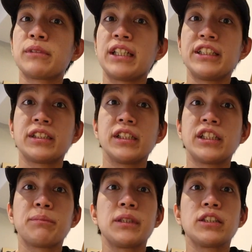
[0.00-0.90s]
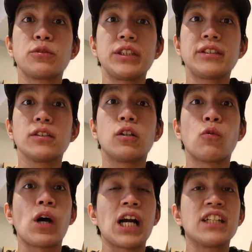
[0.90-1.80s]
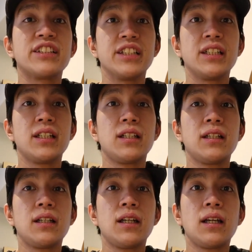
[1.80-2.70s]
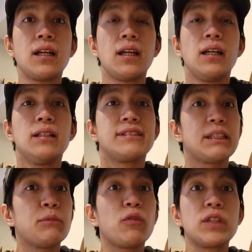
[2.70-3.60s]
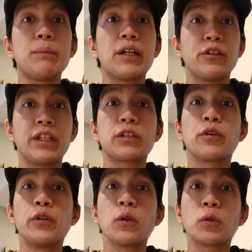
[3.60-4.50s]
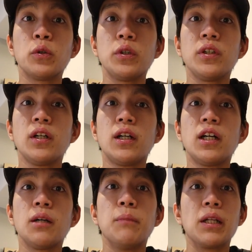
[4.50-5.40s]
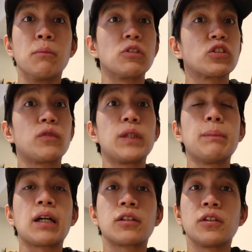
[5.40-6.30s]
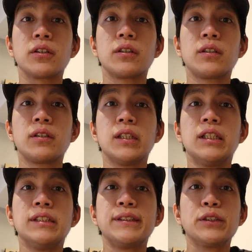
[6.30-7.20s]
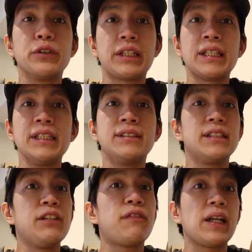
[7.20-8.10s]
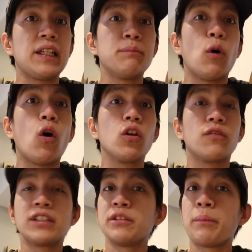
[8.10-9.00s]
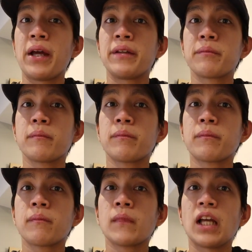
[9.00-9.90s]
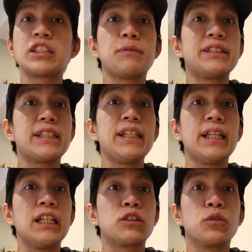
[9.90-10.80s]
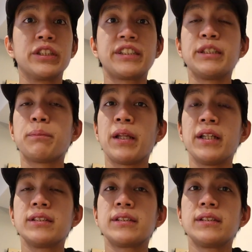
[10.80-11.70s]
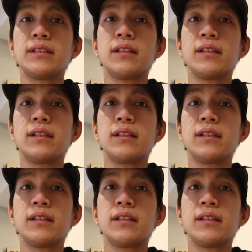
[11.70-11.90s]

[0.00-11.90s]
traditional Japanese sweets or wagashi. Some of them are unique to Kyoto, but most of them are not. So you can easily find them all over Japan, especially in touristy places.